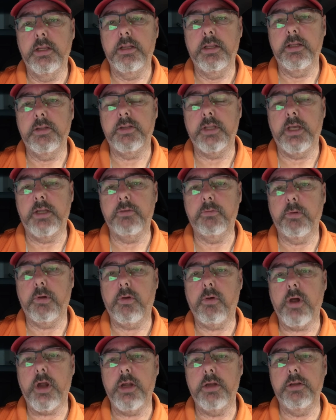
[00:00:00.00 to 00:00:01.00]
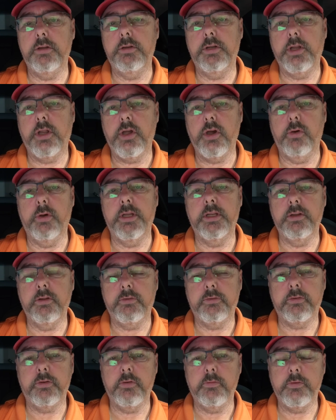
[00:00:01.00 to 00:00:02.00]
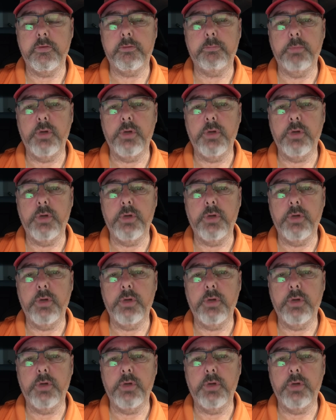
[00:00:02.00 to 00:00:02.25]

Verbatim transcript: It does require you to go into service